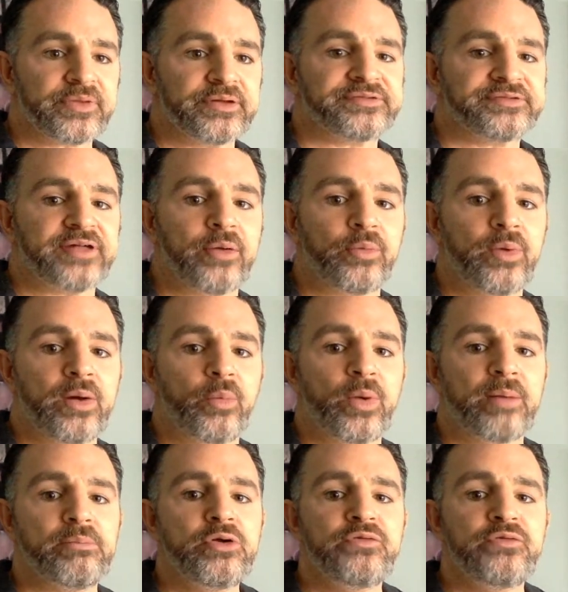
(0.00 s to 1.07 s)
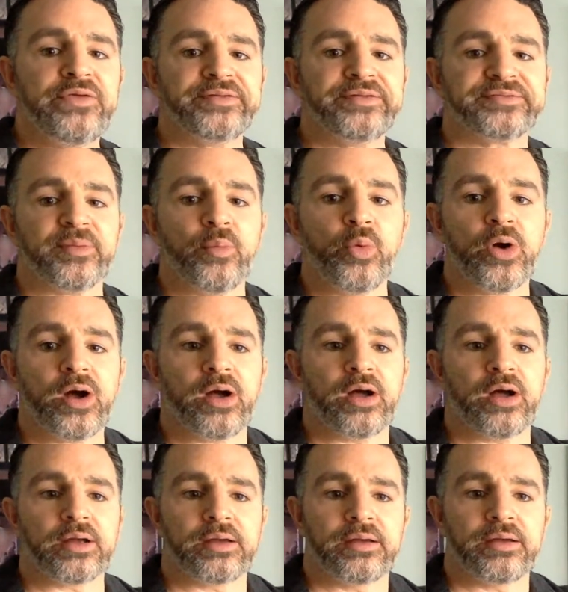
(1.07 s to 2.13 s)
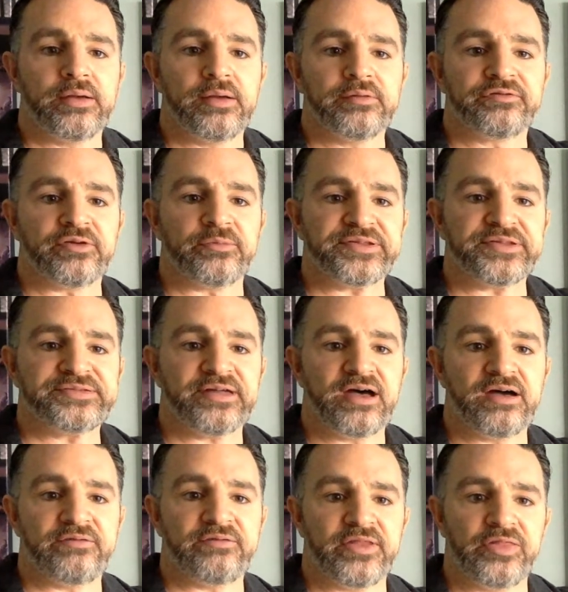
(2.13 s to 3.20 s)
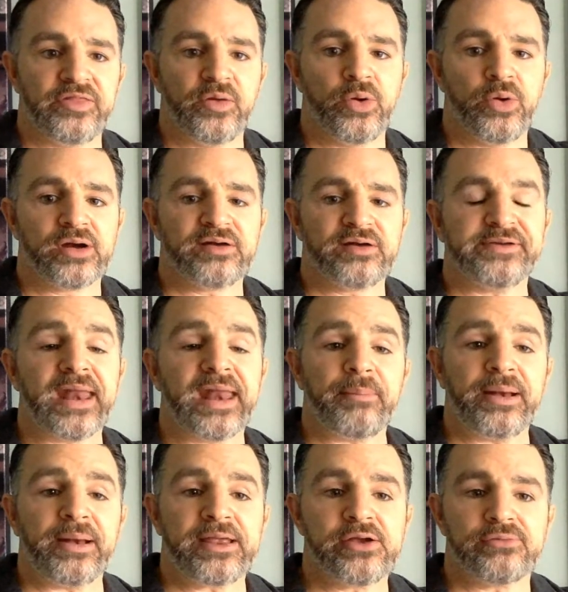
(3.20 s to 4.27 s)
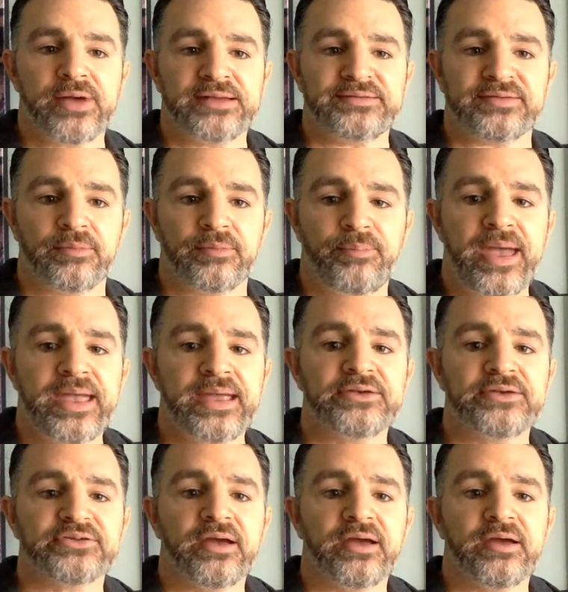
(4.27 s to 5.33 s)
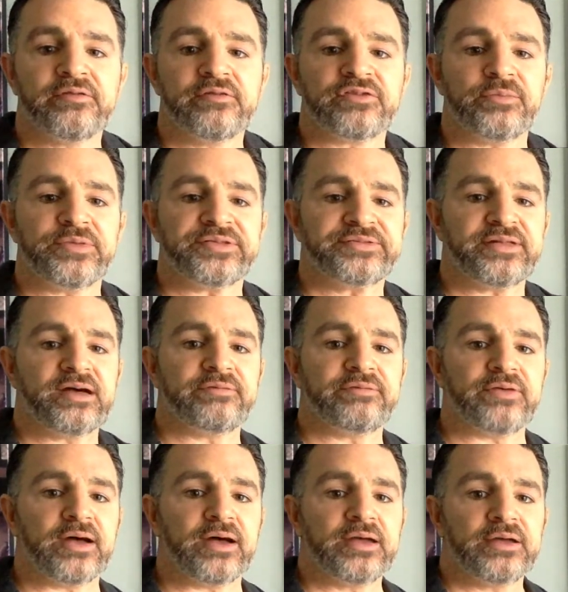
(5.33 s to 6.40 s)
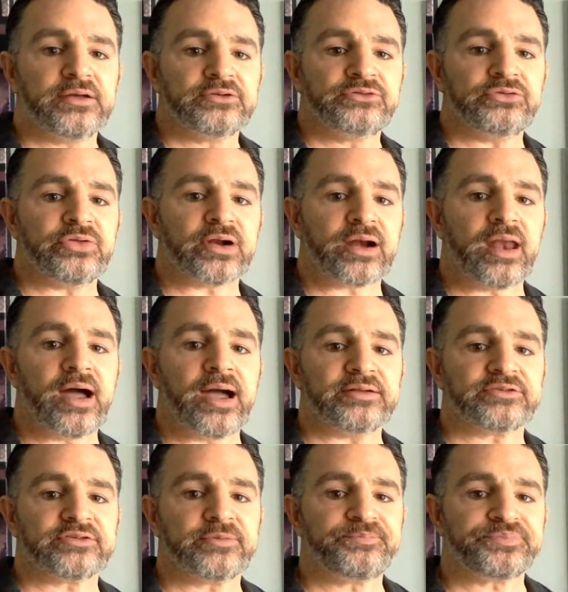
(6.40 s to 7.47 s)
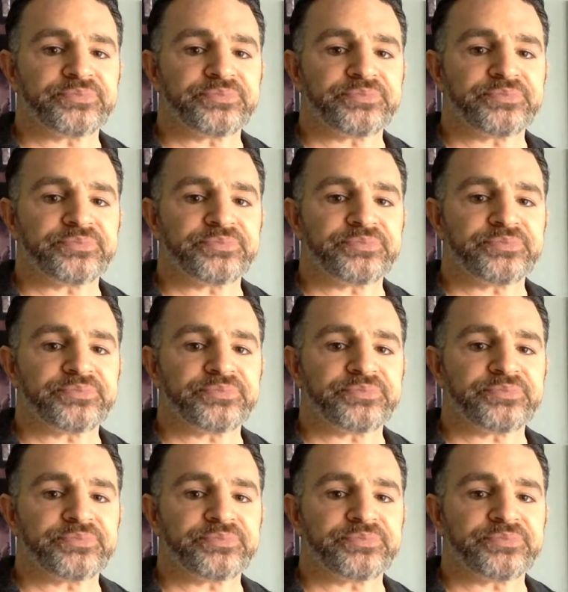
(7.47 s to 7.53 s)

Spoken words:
So we're moving some work from the server, the work of dynamically curating the page, from the server to the client.